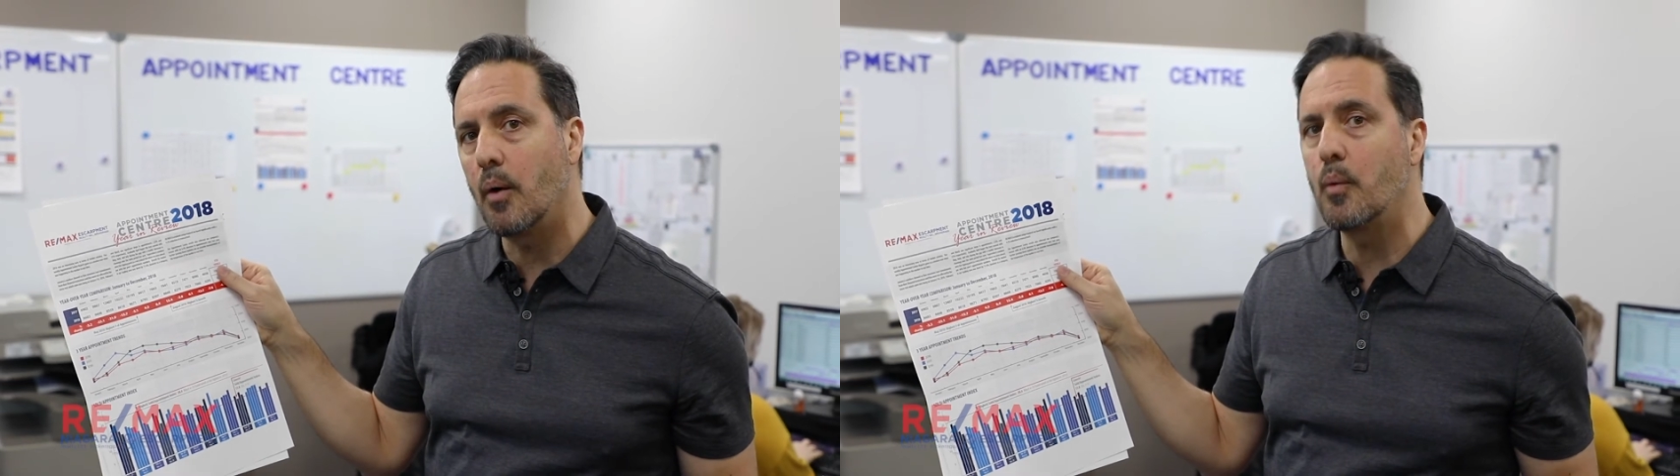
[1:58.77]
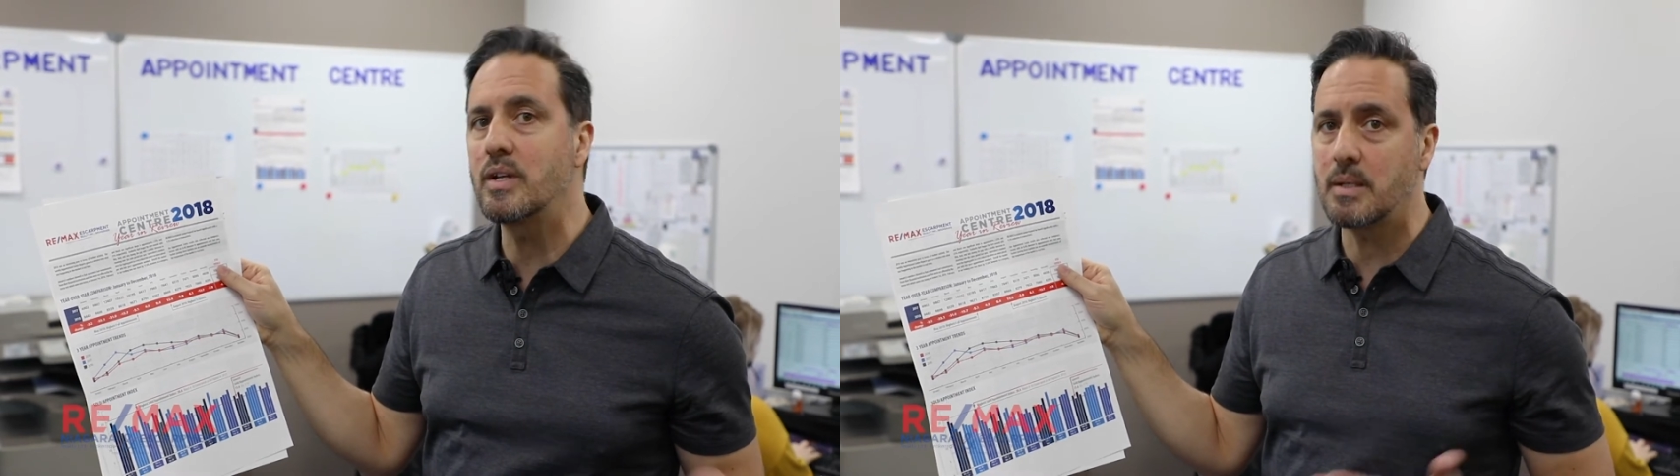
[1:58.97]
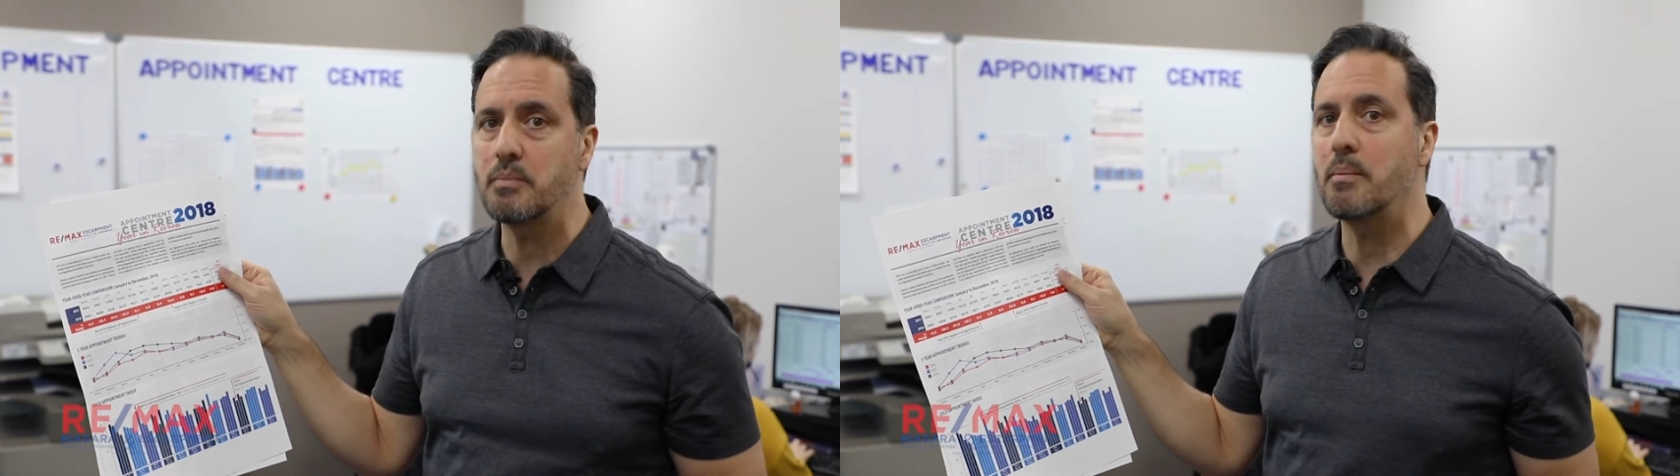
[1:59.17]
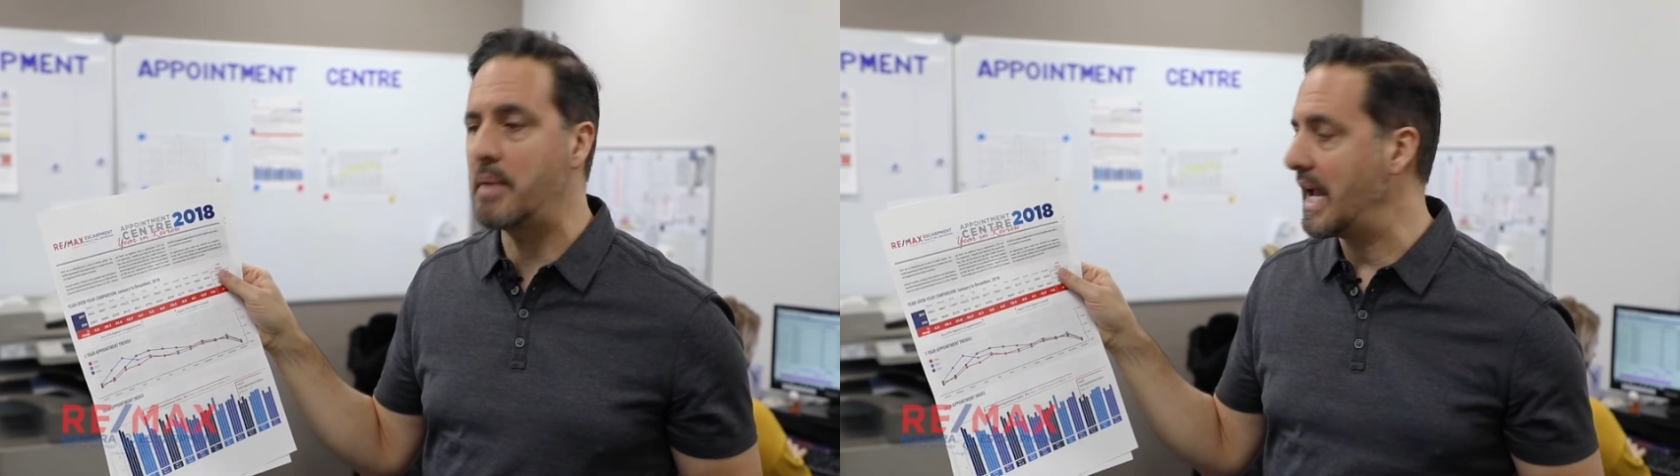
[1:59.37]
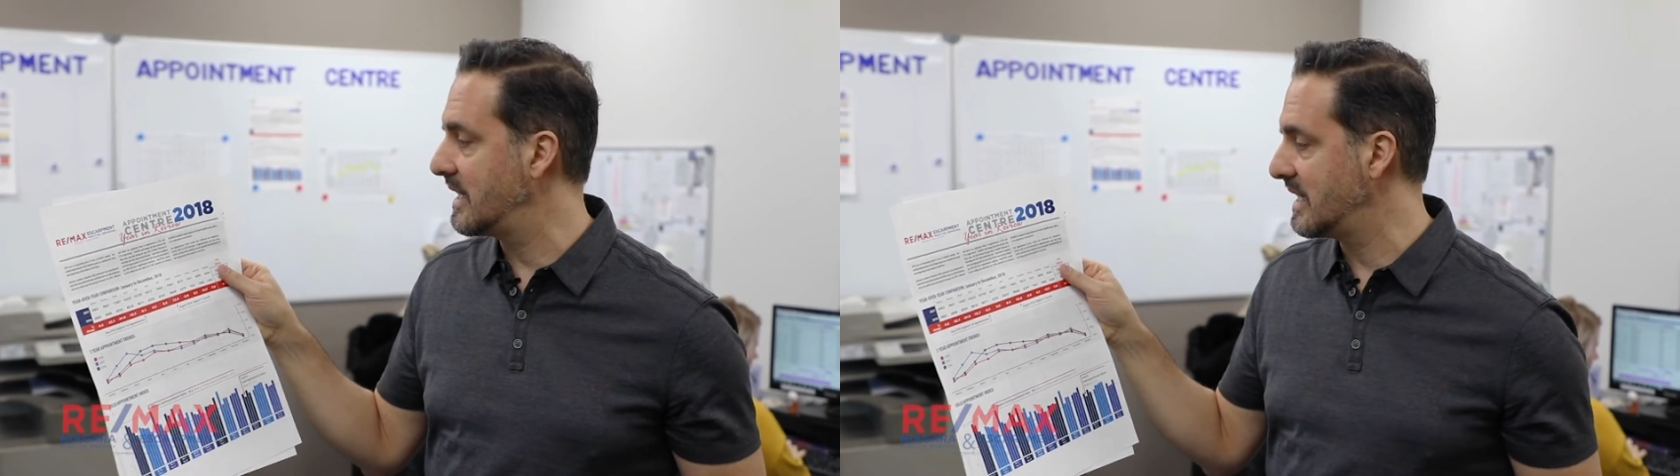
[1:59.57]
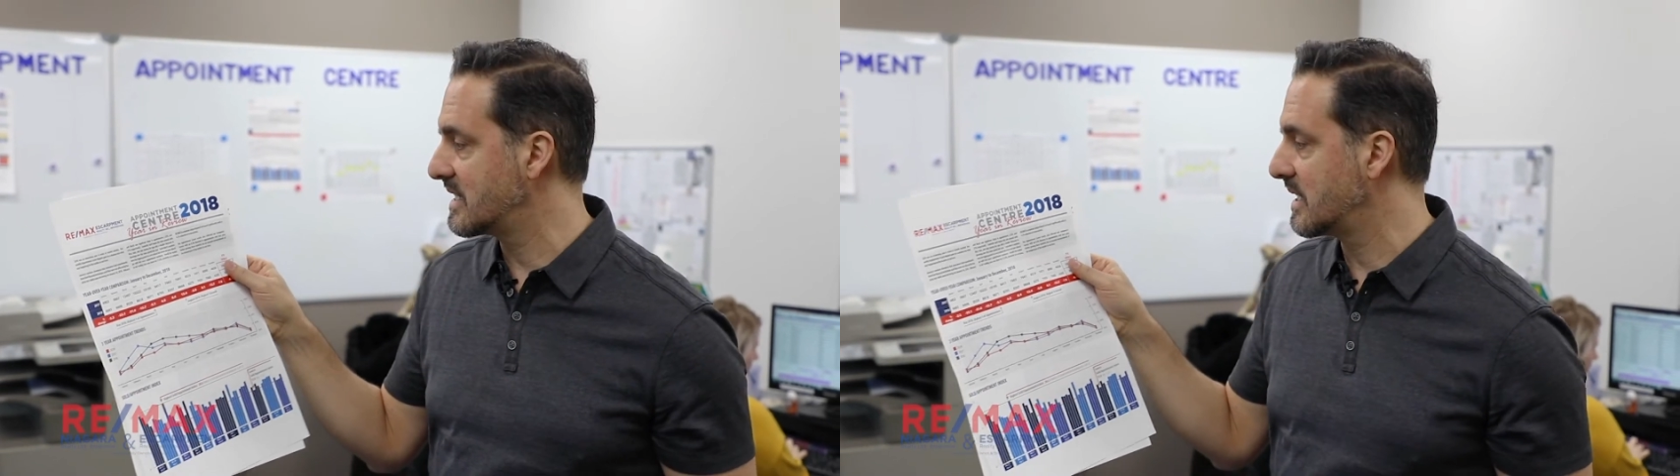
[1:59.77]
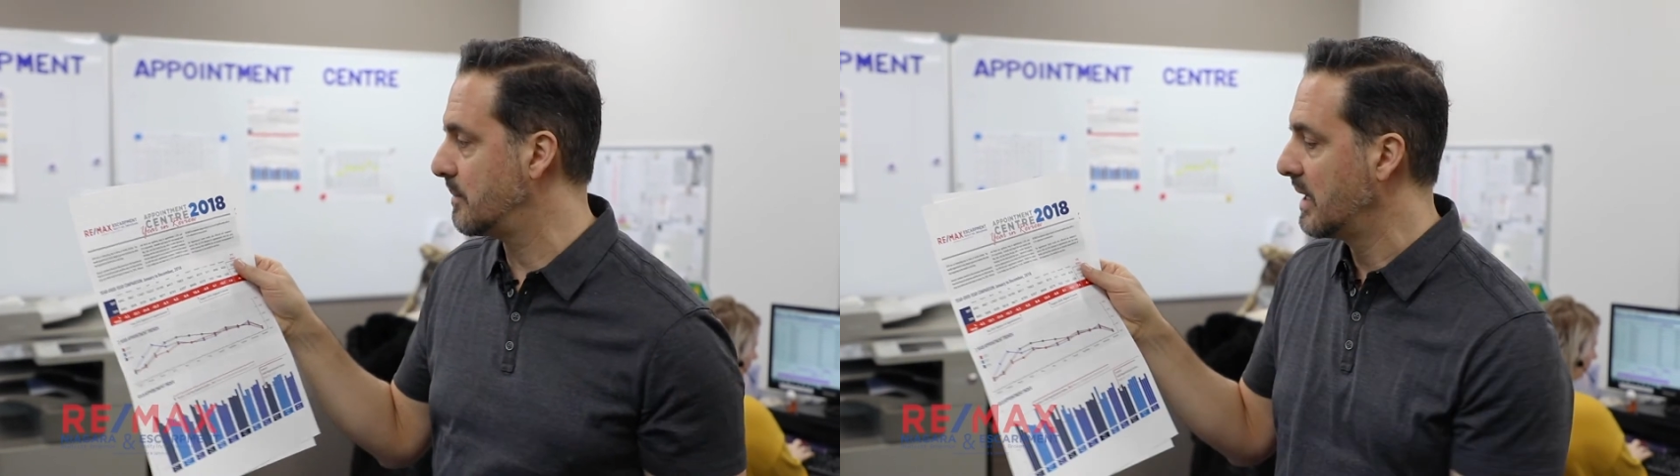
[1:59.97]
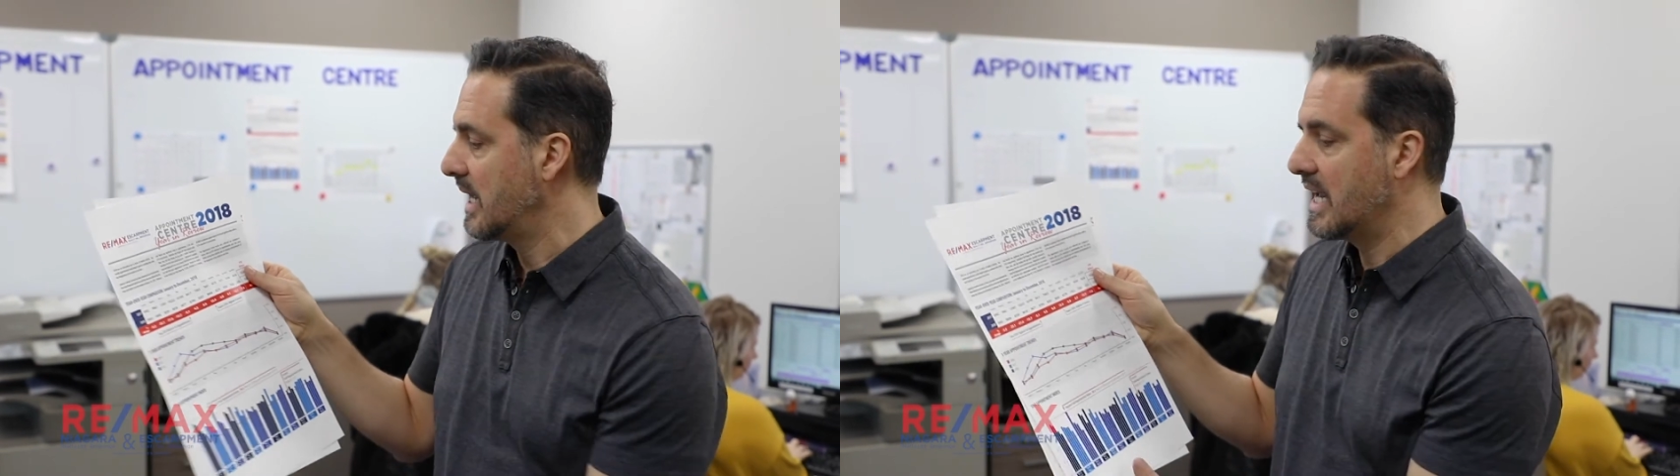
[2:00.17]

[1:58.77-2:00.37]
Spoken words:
with some demand in some